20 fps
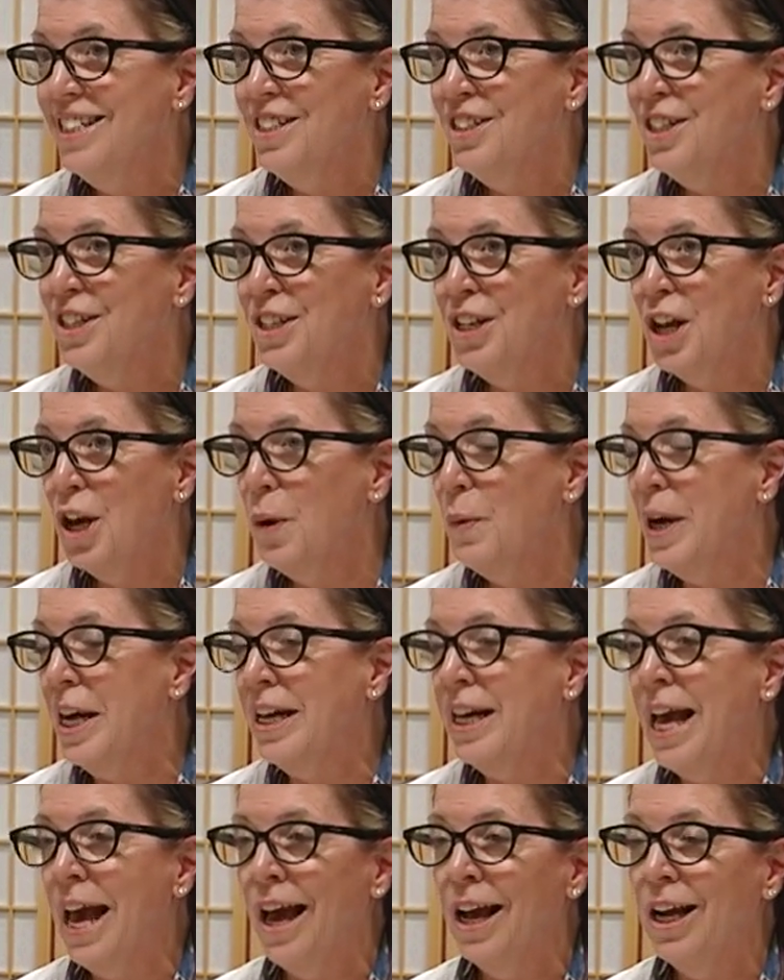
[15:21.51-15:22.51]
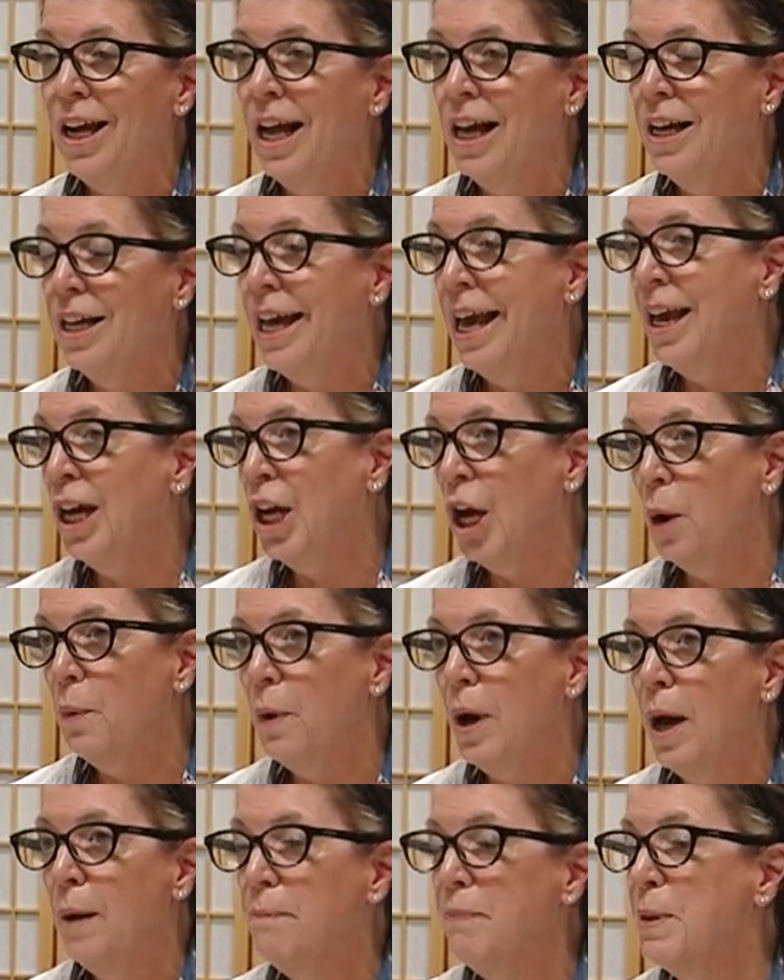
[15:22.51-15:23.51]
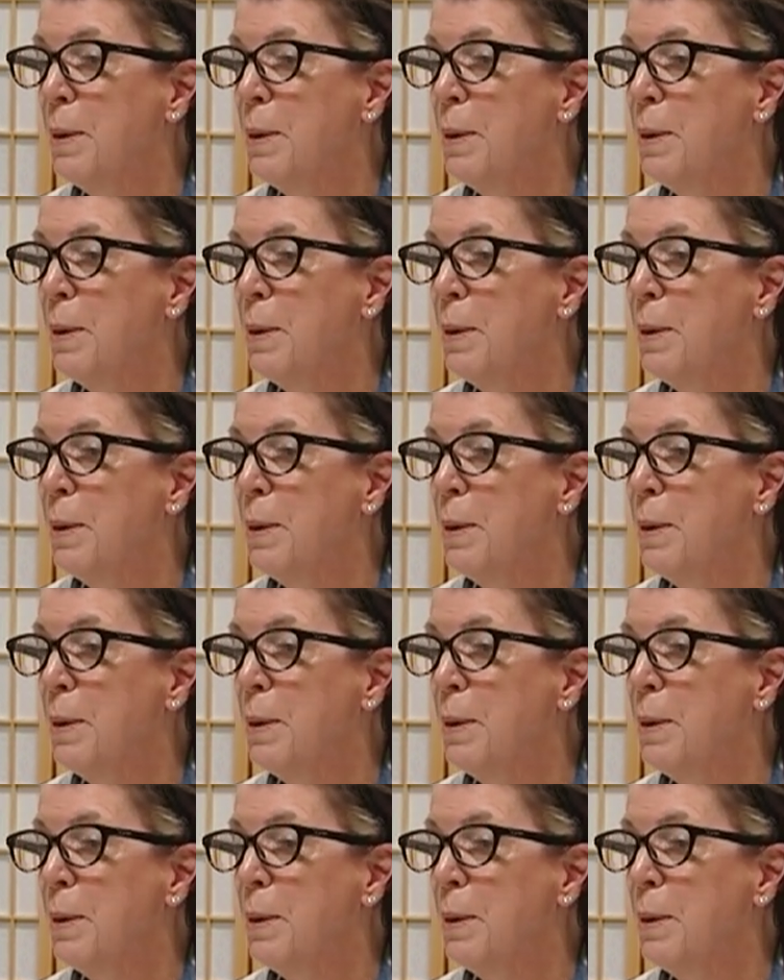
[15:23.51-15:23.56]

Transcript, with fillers: You know, it can it can go up.